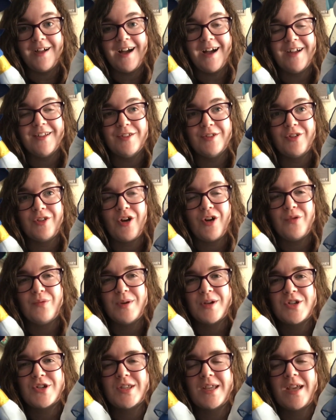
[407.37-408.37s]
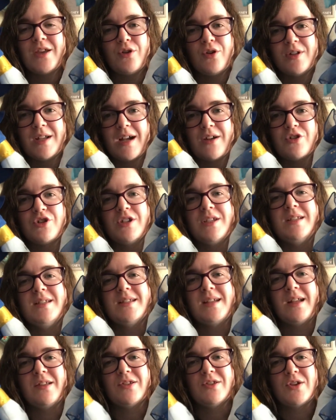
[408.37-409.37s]
and I wish they could actually
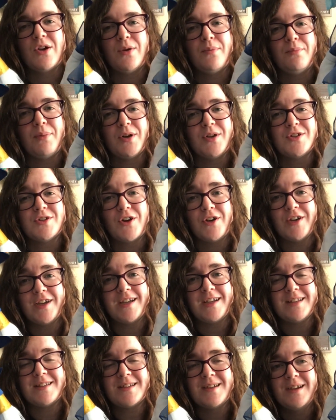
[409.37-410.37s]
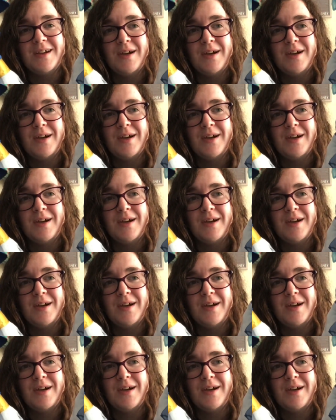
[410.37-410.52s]
stand side by side,